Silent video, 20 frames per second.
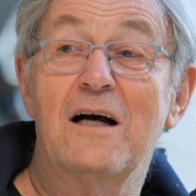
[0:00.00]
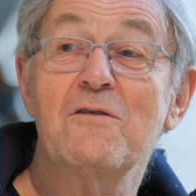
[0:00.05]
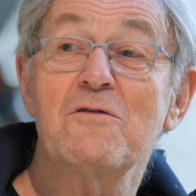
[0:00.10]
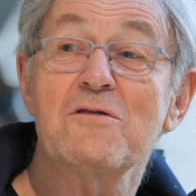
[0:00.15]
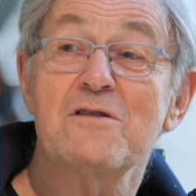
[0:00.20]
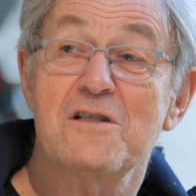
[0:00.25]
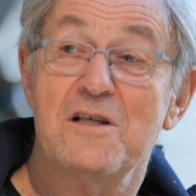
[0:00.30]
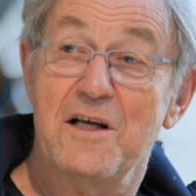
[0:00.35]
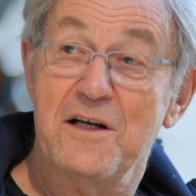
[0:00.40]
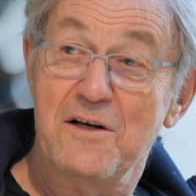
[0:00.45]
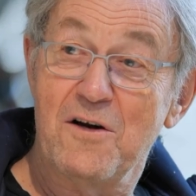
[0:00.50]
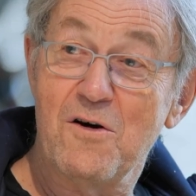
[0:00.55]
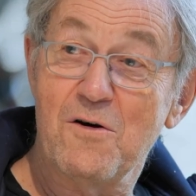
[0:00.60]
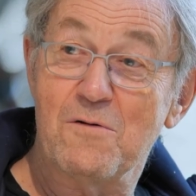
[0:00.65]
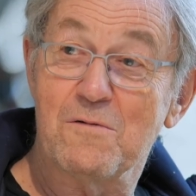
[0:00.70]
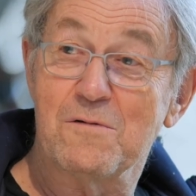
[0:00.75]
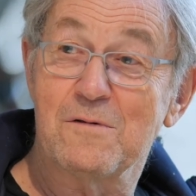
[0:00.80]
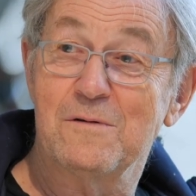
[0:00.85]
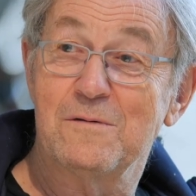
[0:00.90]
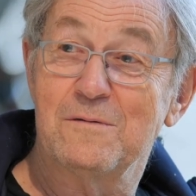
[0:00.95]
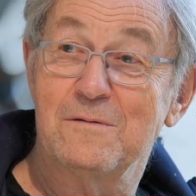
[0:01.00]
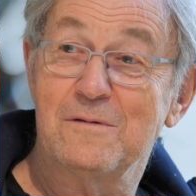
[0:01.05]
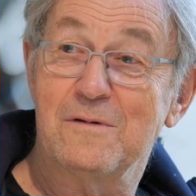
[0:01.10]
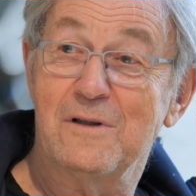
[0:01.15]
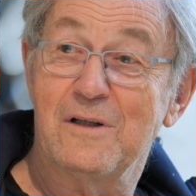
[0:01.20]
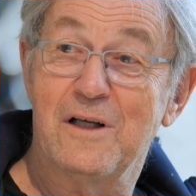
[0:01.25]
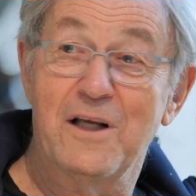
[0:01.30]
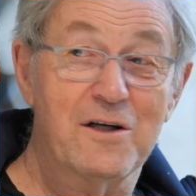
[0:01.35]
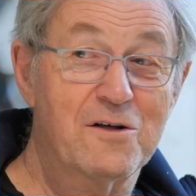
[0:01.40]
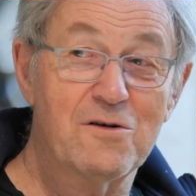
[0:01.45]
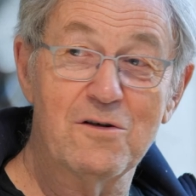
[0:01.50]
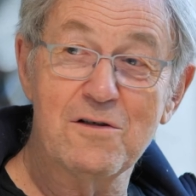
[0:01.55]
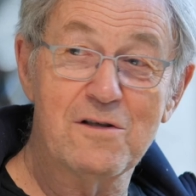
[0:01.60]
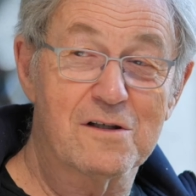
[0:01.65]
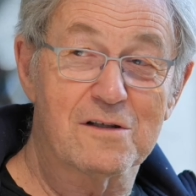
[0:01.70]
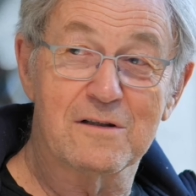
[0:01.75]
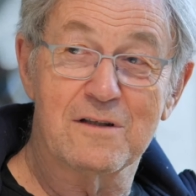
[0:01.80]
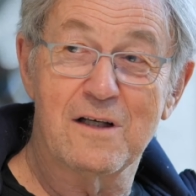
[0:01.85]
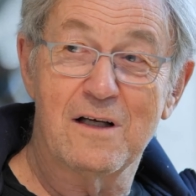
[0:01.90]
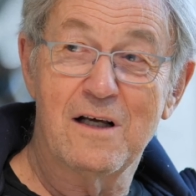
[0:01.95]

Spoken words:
I would say no, he couldn't.